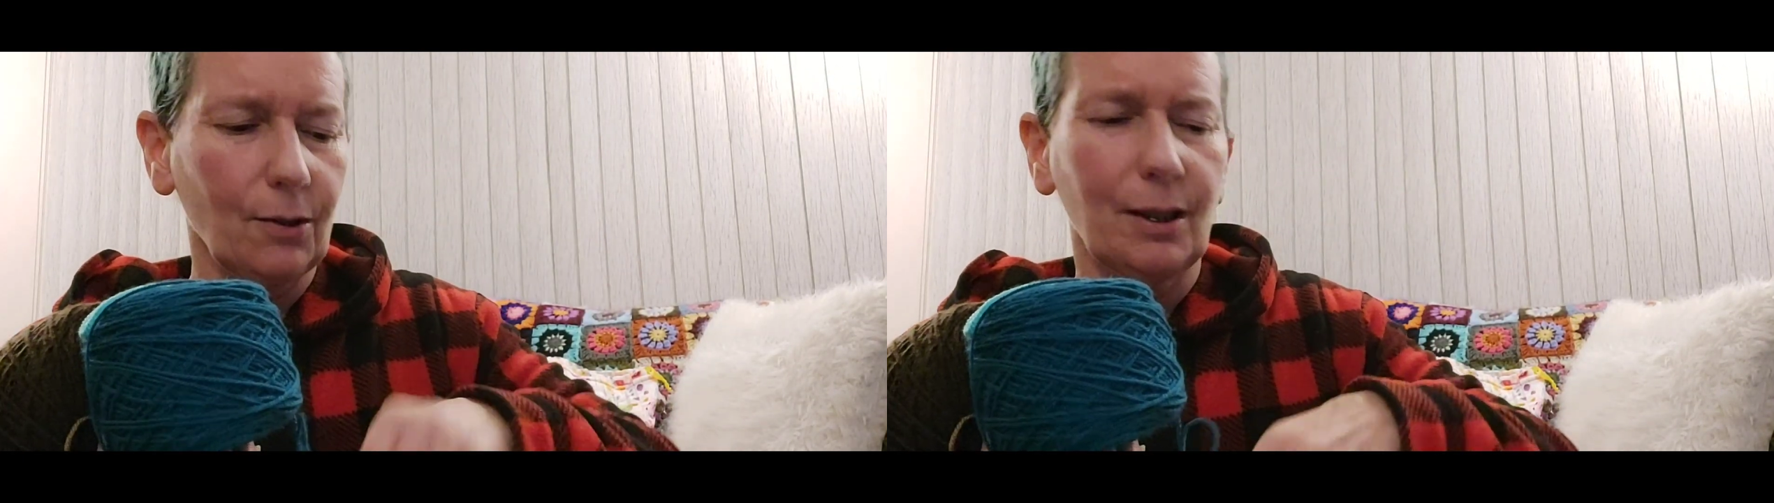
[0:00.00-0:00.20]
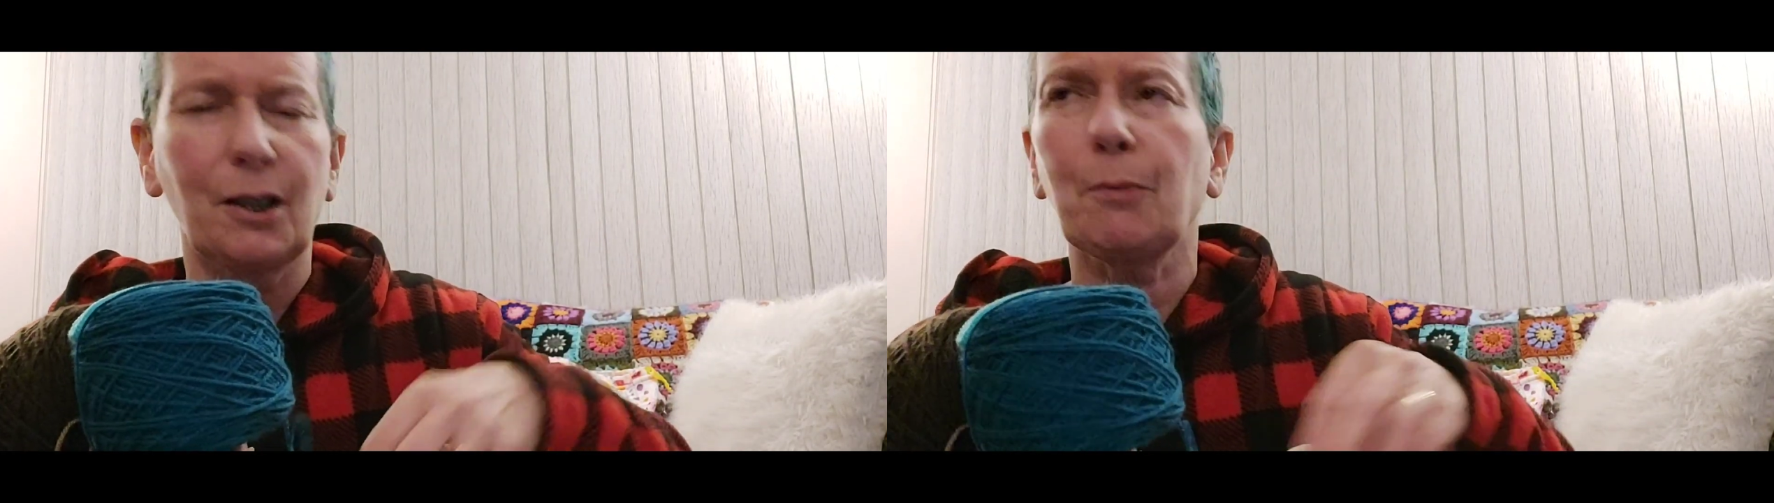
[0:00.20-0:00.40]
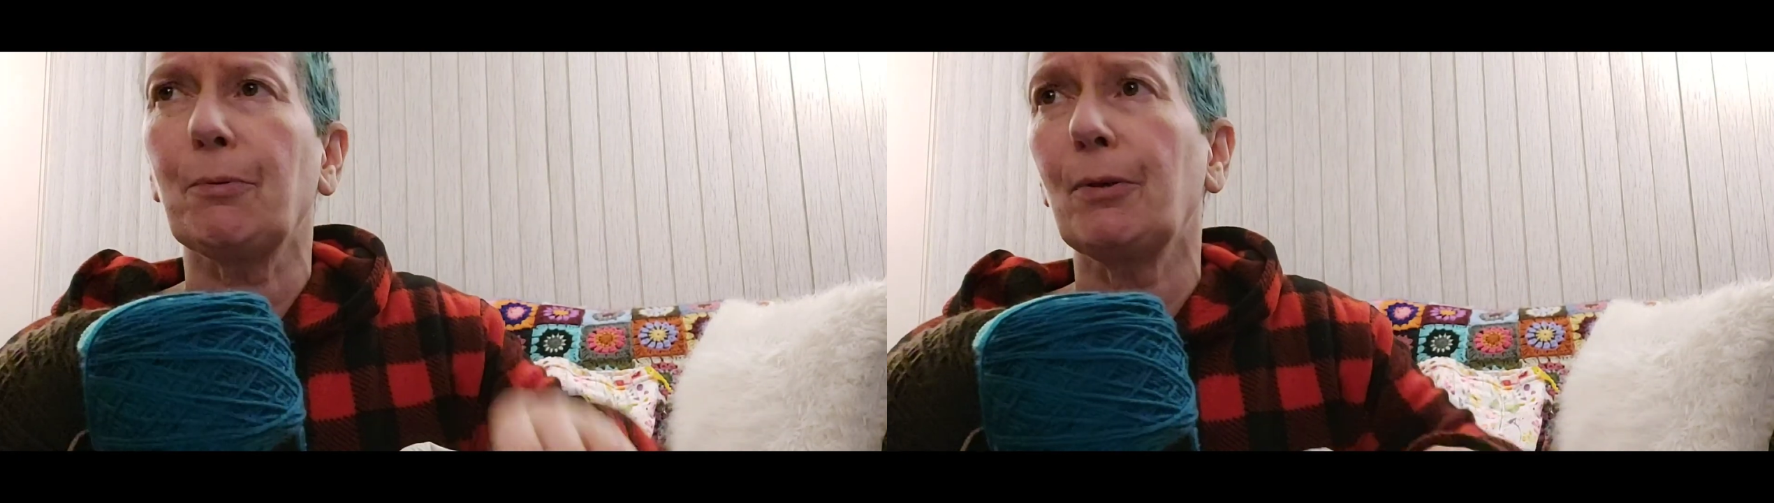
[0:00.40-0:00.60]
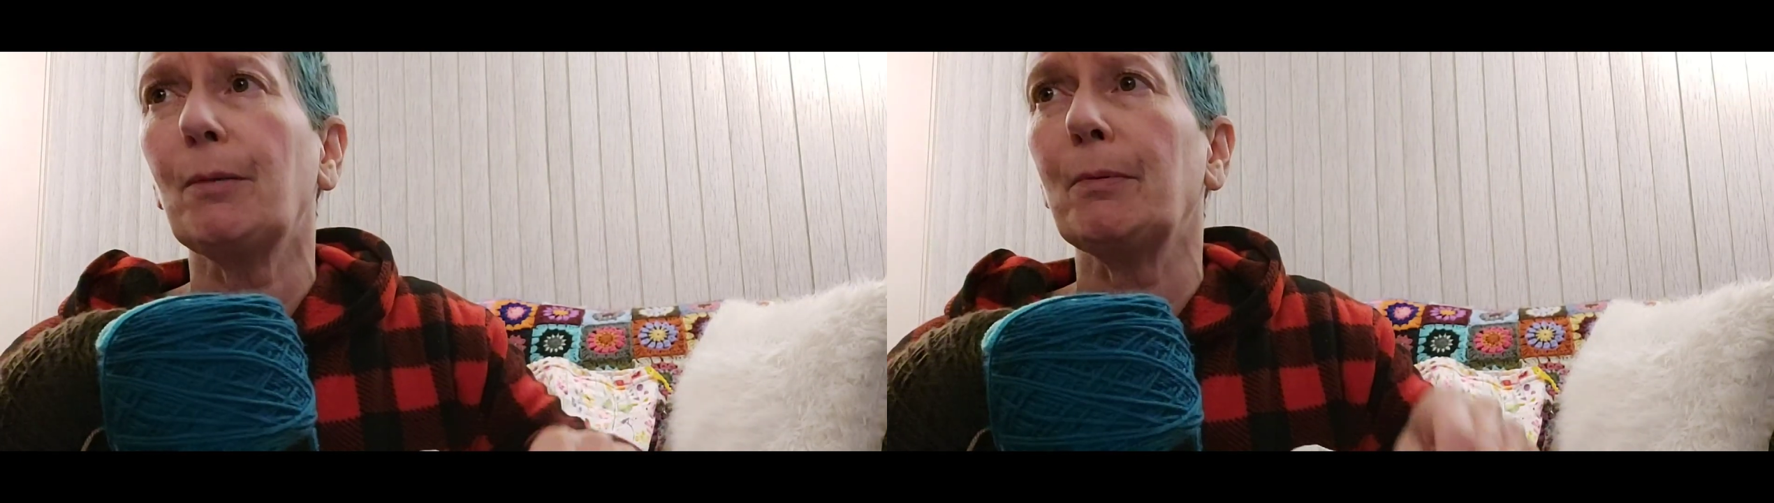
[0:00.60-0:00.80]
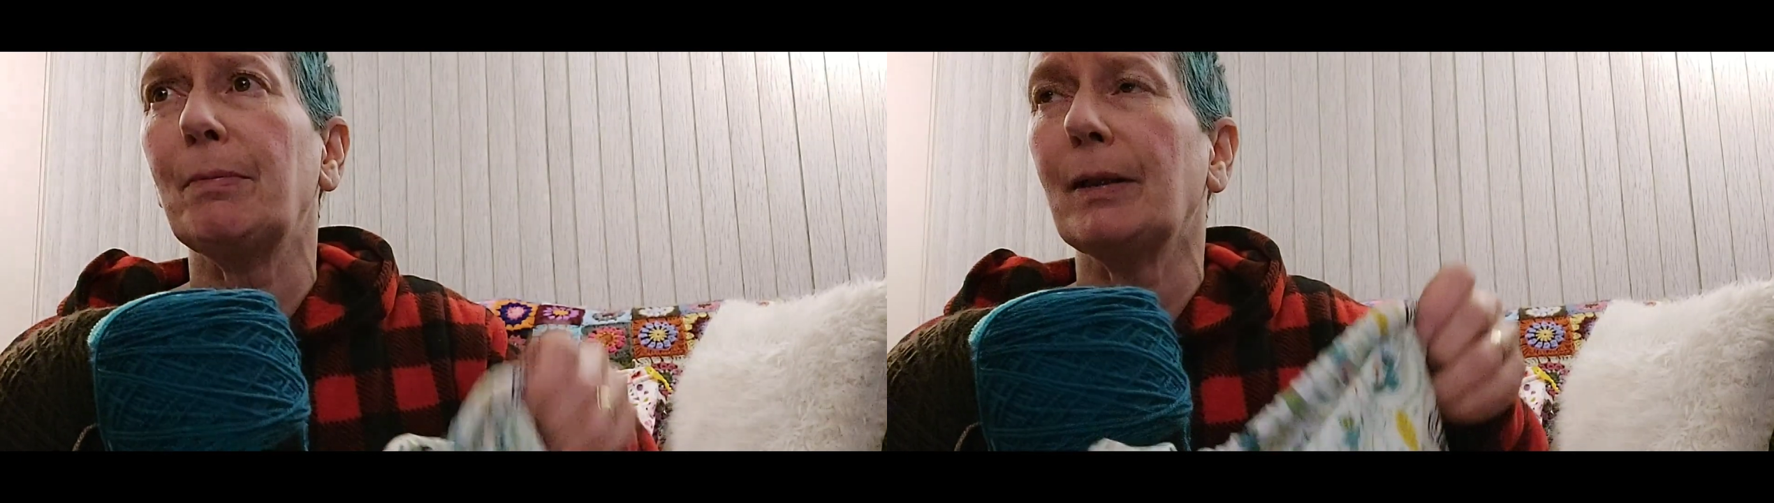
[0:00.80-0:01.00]
because that's
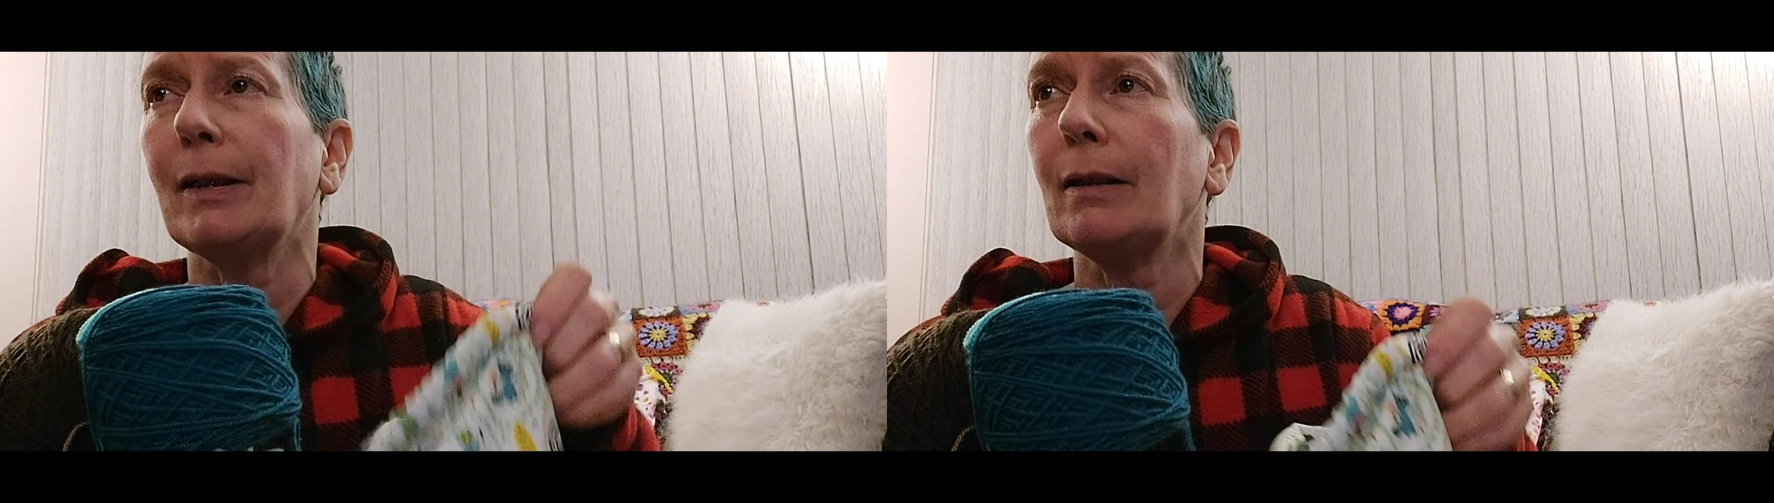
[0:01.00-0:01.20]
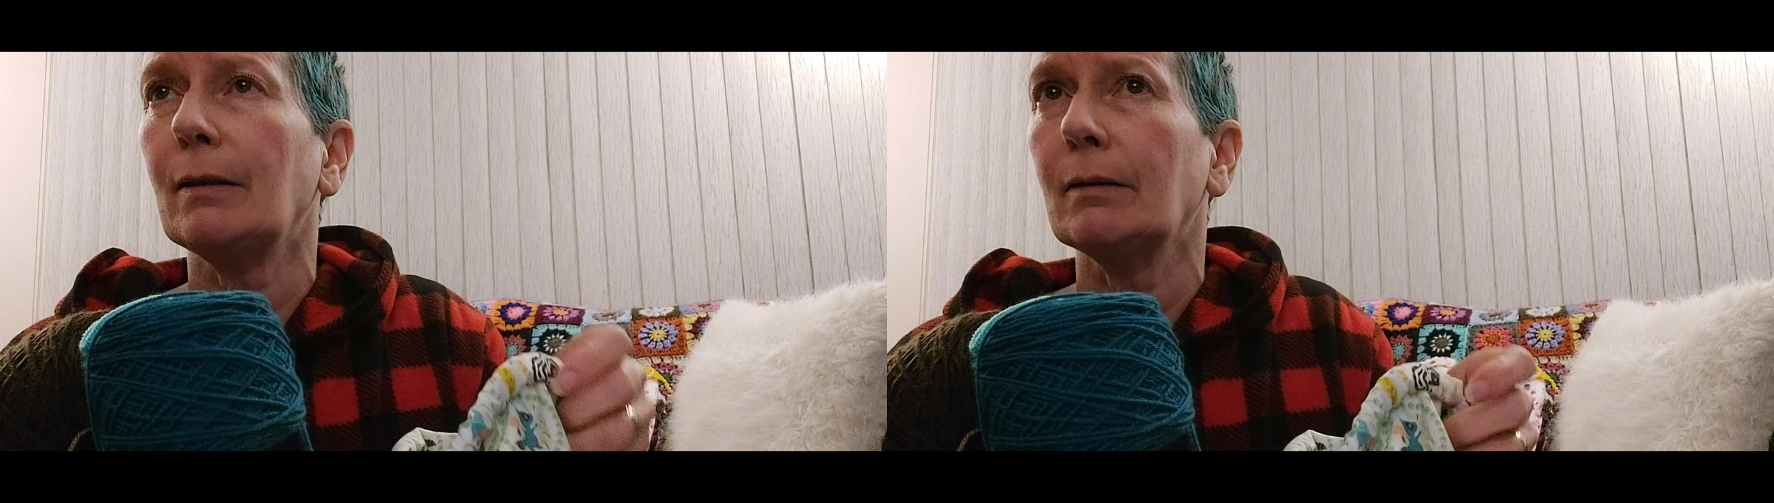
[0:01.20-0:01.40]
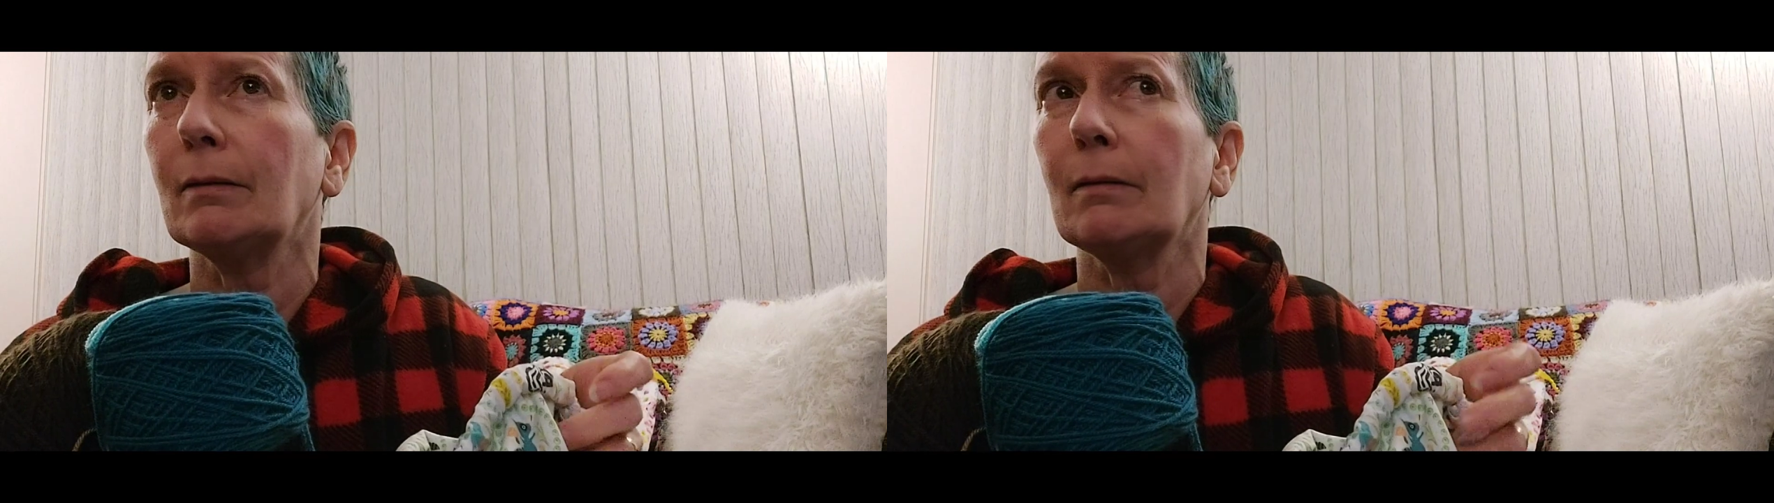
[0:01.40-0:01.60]
probably